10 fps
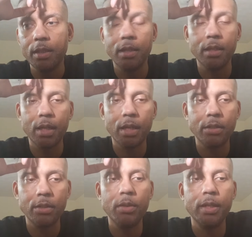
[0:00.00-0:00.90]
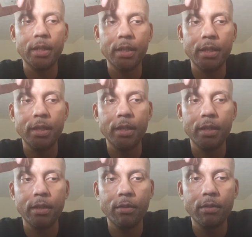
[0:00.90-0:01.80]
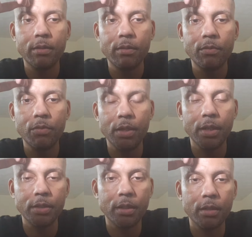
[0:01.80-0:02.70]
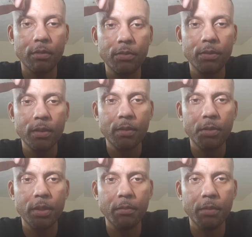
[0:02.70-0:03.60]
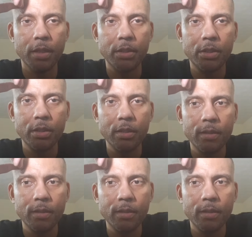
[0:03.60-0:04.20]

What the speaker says: and they're not doing anything for themselves, pretty much.